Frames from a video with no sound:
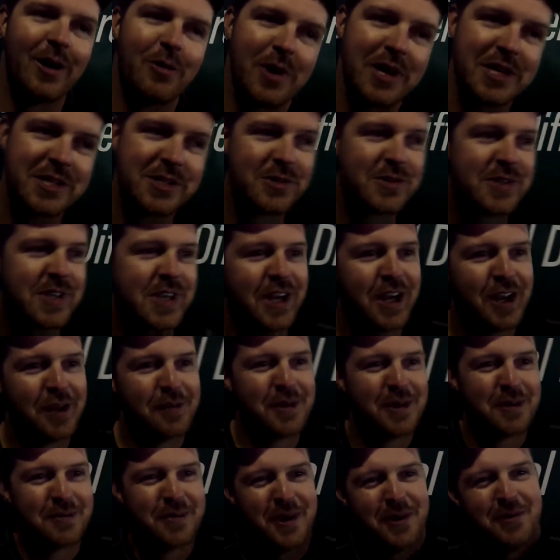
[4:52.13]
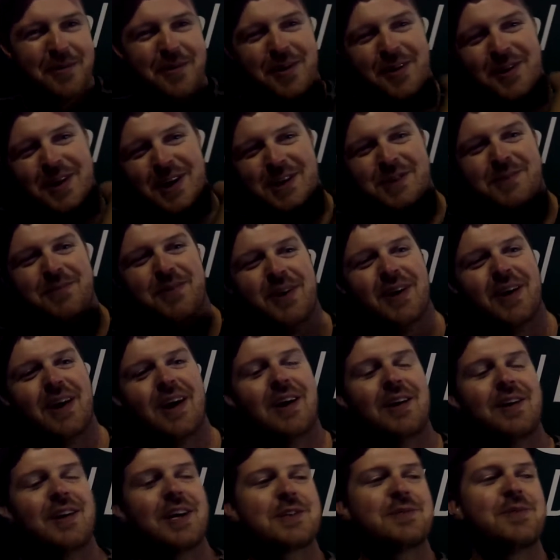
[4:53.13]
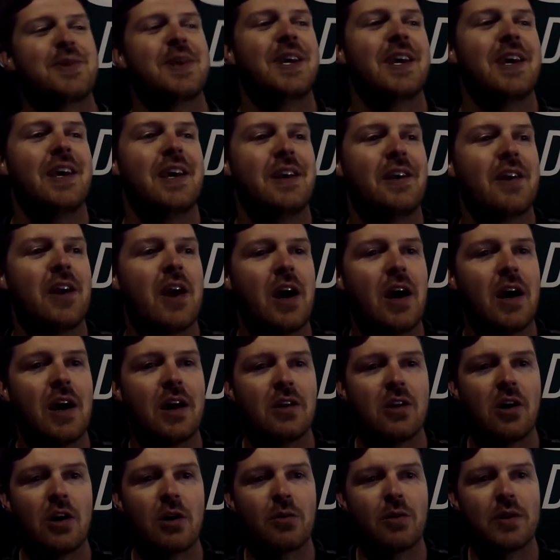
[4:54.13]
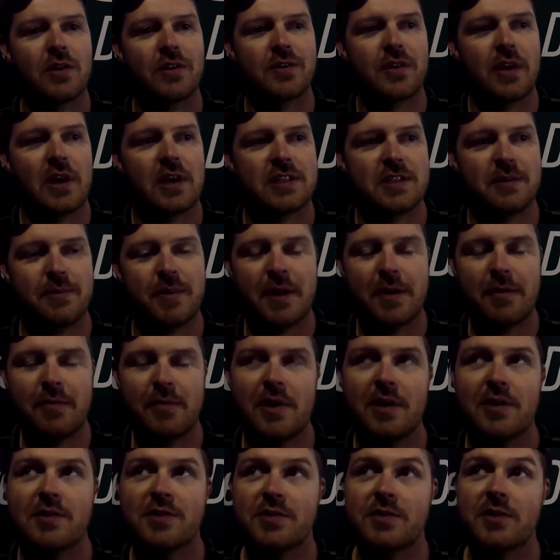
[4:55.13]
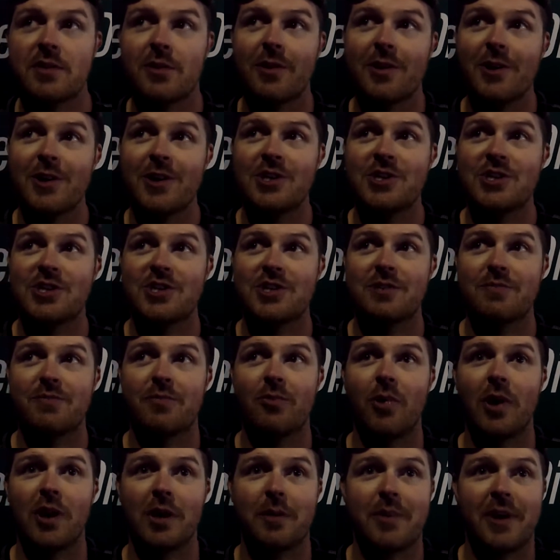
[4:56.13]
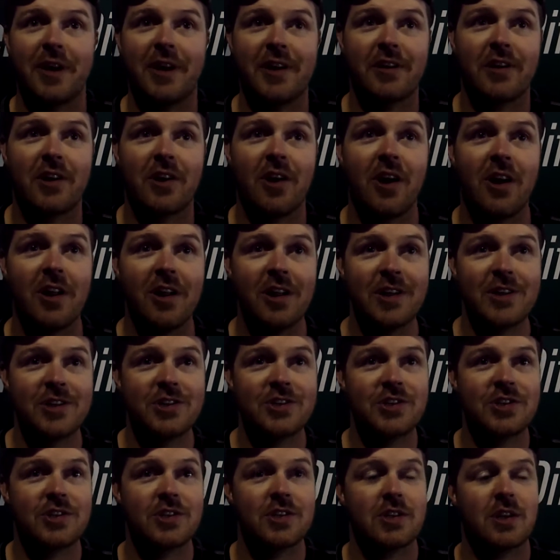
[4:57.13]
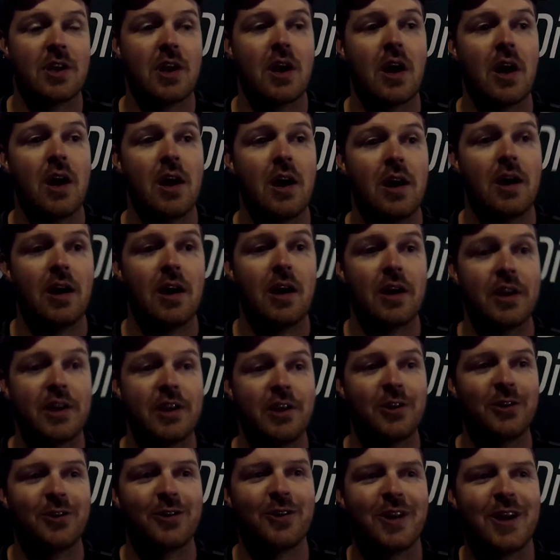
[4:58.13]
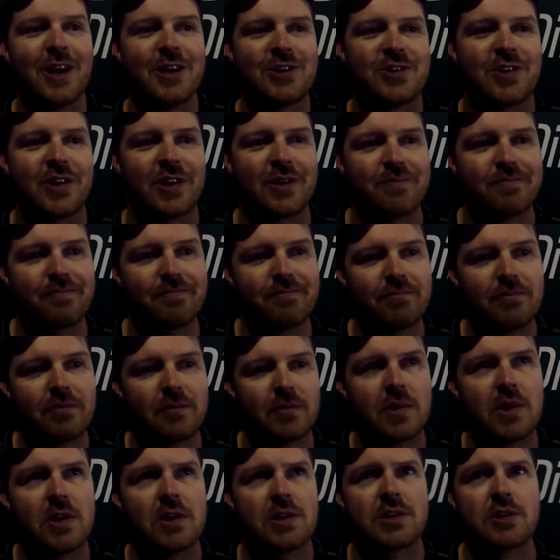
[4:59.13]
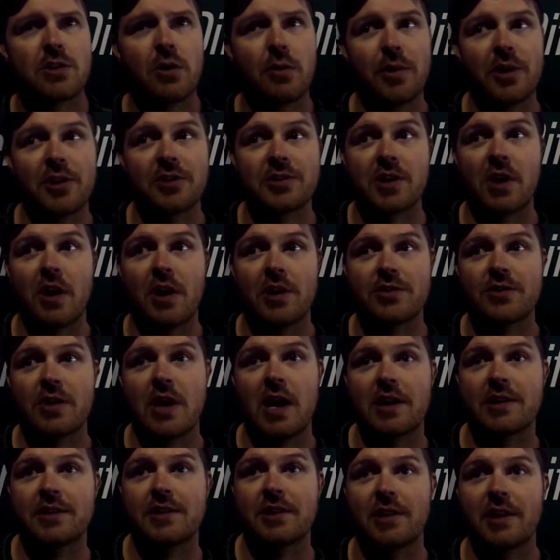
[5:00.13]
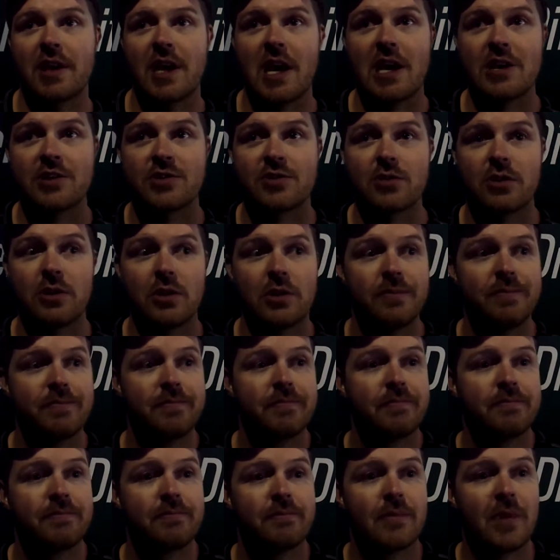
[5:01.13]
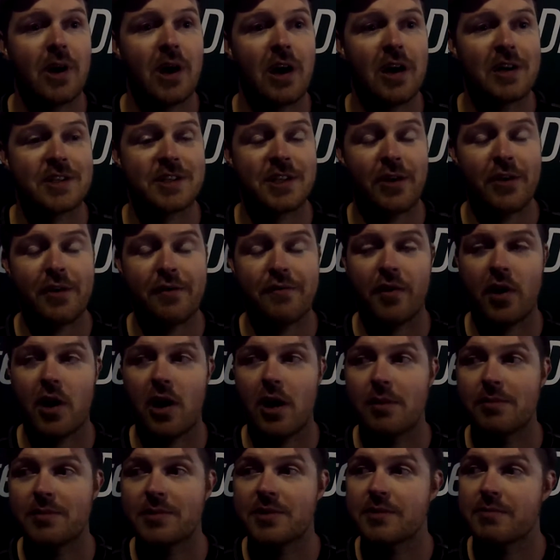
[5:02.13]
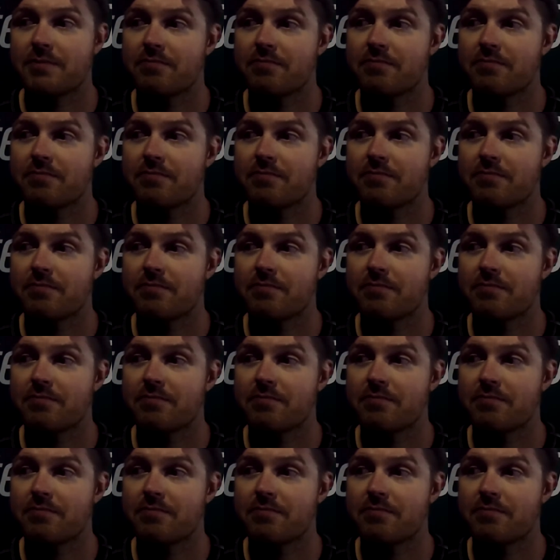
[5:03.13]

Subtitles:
Waistcoat is going to get me to Peterborough next weekend, along with Dominion Mini Storage, Wally Brennan College, Keeler Electric, Snow Brothers Contracting, Castrol, Terry Farms.